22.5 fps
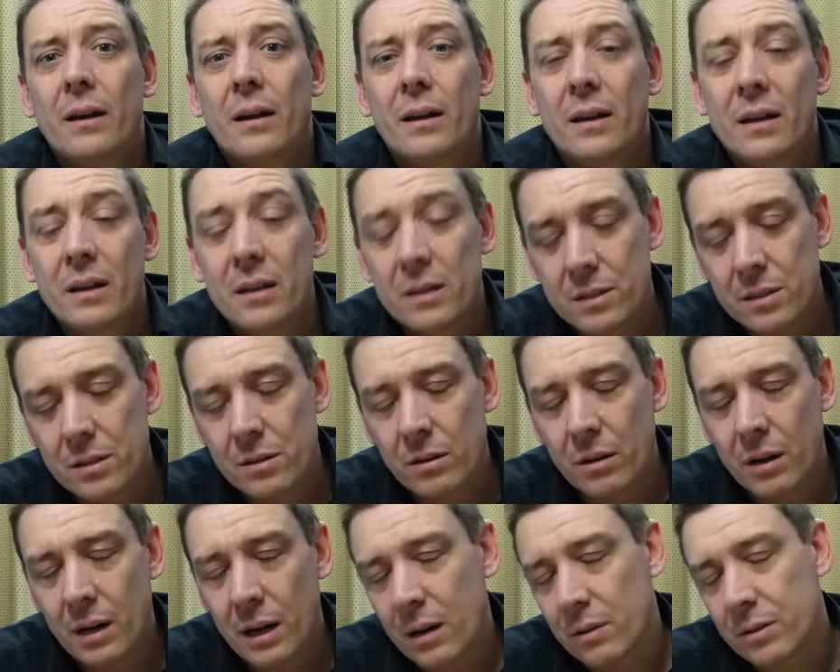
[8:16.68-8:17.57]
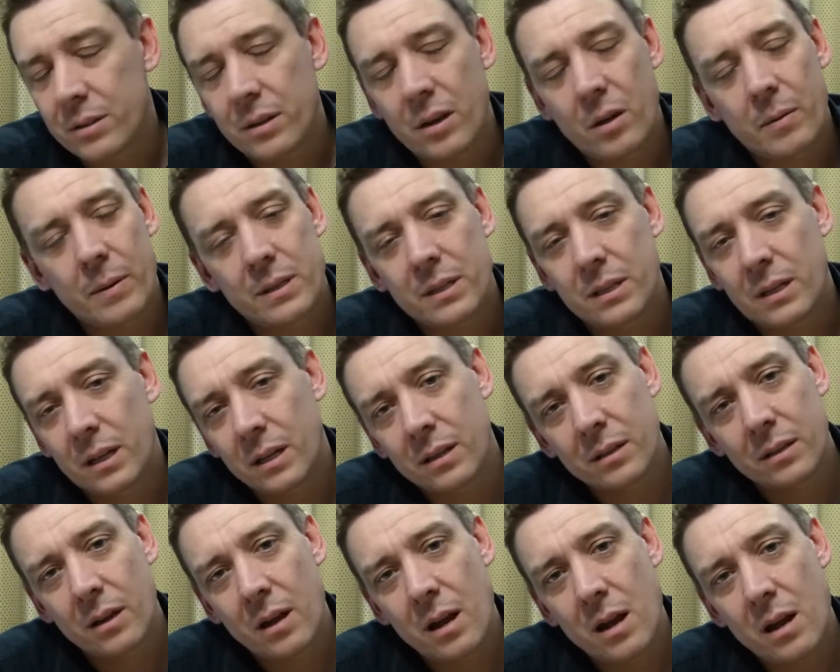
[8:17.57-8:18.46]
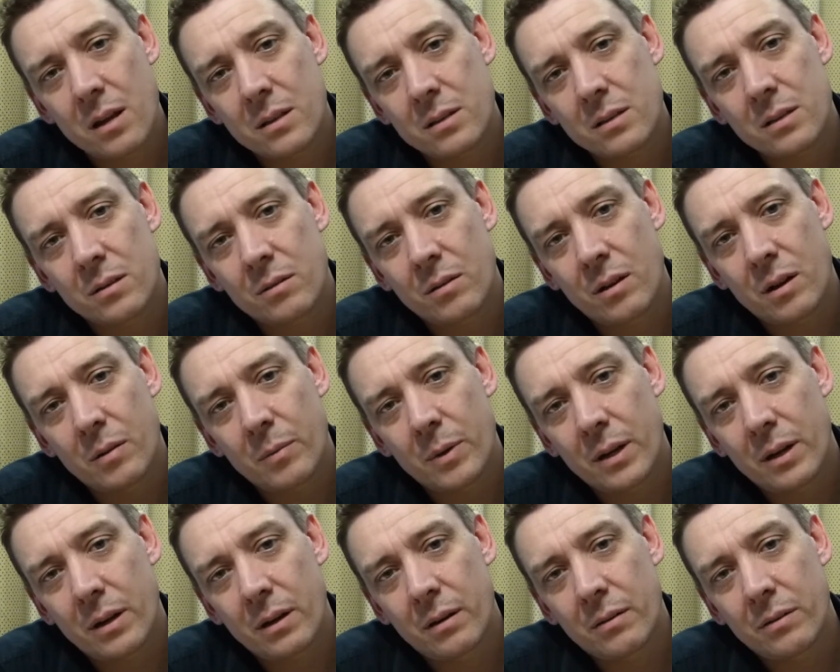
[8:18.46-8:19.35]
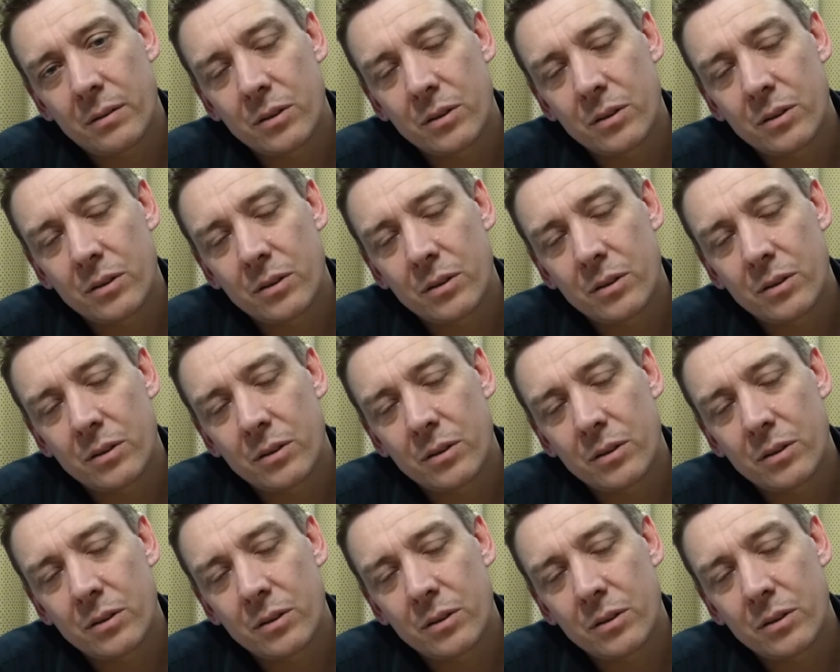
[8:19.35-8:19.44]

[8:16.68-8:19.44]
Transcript: He's not allowed to go into kindergarten, so I'm here,